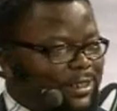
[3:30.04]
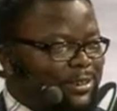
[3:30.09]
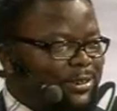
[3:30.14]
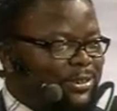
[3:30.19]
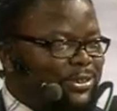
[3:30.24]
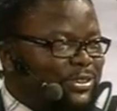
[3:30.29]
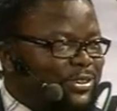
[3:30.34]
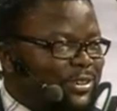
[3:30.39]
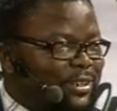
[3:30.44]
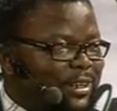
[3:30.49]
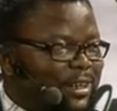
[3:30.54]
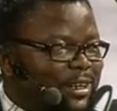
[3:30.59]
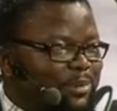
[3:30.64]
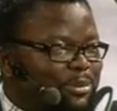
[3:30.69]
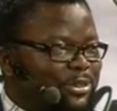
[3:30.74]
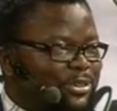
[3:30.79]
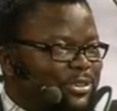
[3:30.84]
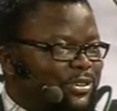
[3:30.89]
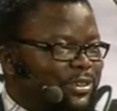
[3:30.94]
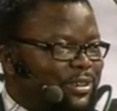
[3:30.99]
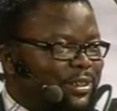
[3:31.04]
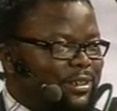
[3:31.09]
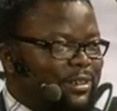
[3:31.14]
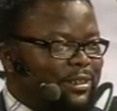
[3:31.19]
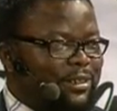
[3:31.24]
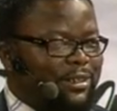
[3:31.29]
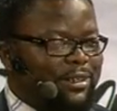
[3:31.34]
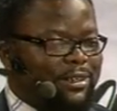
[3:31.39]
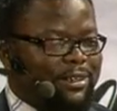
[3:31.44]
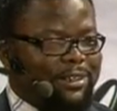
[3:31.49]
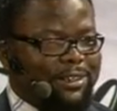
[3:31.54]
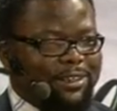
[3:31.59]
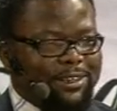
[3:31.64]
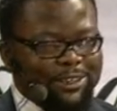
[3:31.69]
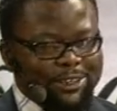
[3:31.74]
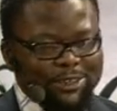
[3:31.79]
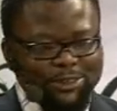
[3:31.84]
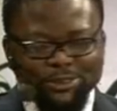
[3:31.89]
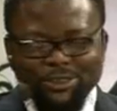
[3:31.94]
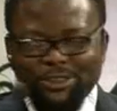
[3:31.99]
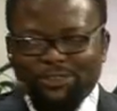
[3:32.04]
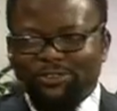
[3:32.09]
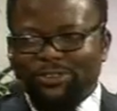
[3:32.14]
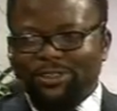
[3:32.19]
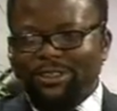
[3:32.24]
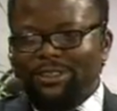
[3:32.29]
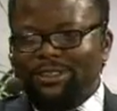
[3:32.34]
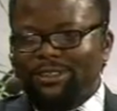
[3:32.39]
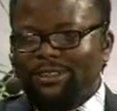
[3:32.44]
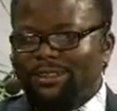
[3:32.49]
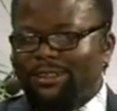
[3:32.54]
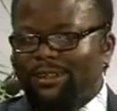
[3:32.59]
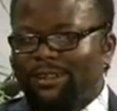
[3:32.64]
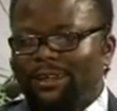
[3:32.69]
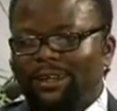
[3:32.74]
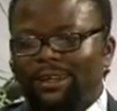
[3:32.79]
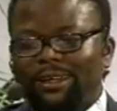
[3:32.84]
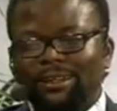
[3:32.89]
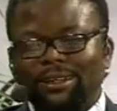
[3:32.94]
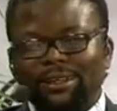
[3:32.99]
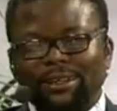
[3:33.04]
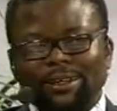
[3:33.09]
industrial chemistry in the university, and